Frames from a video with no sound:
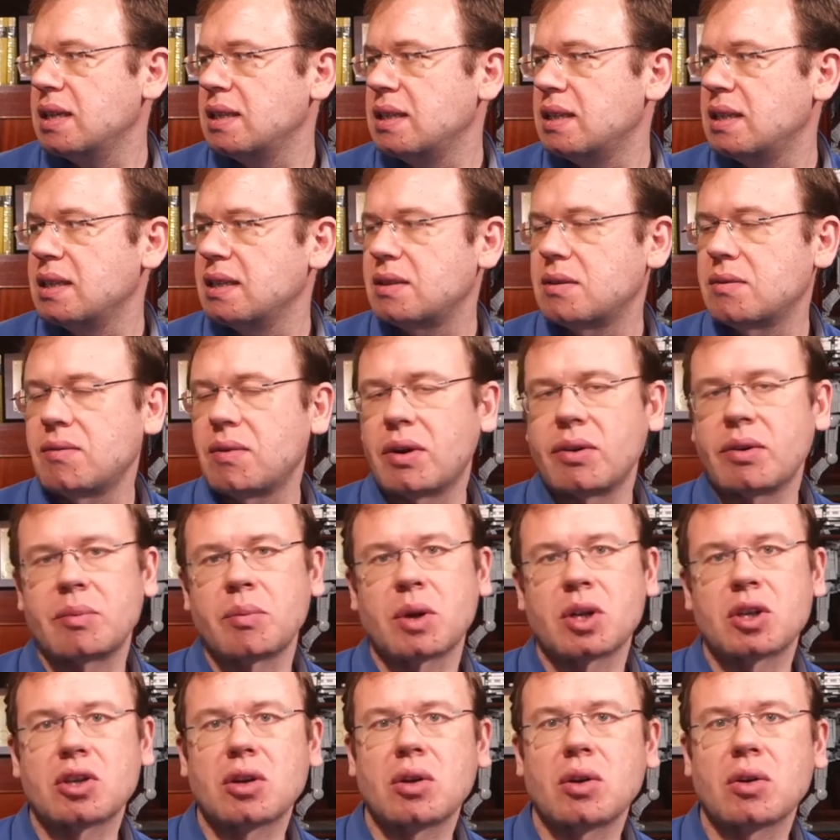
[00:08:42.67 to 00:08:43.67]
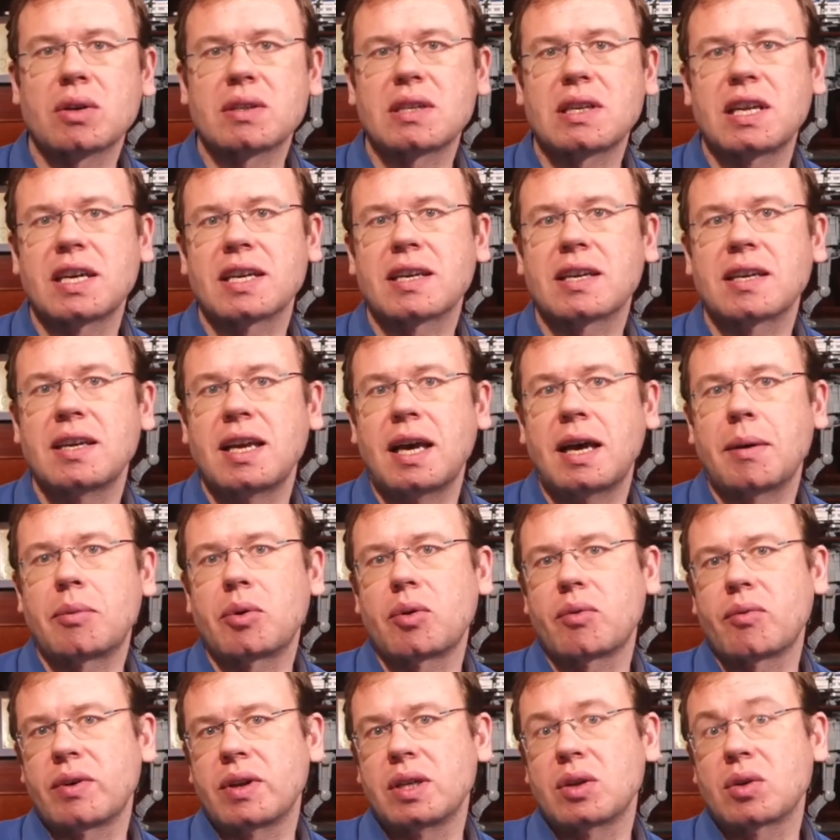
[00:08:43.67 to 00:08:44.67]
this very much looks like an
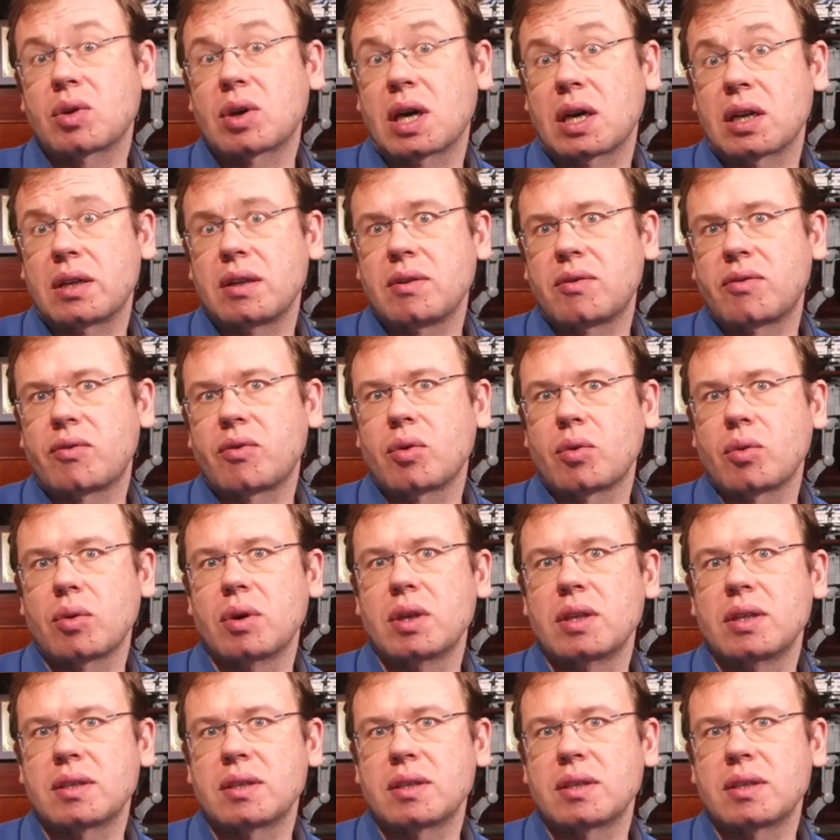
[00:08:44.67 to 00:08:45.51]
apple when you cut it through.